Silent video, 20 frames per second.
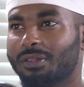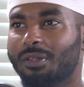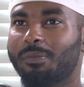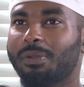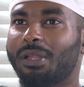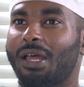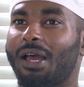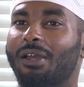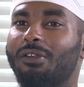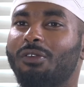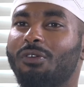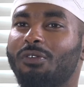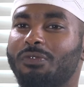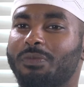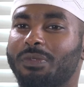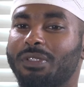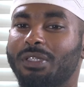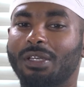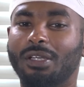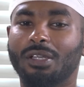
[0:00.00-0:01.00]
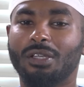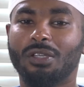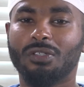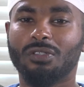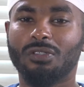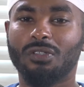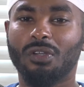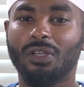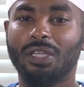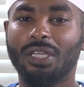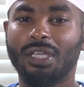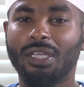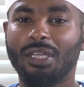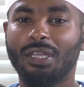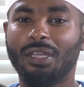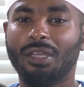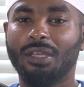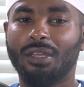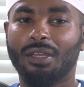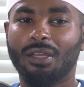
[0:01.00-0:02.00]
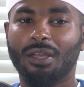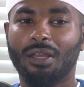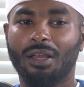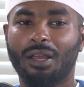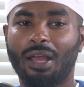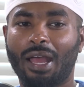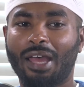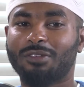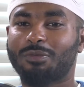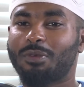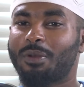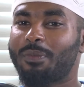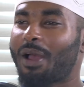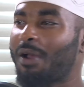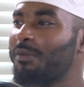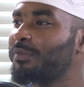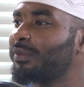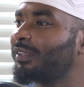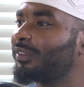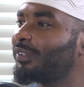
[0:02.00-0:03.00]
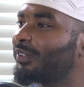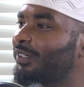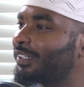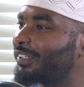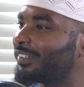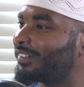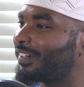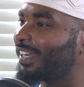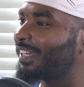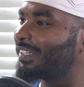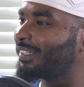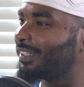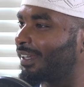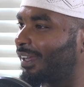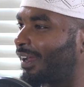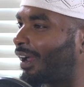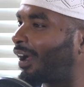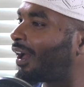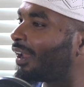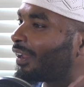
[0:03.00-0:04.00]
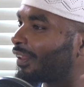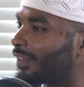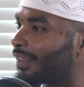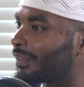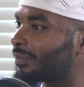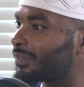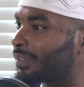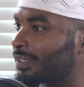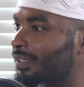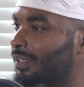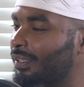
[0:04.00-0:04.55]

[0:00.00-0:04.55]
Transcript: The block knows me. So he asked me about me in the hood, right? All of them.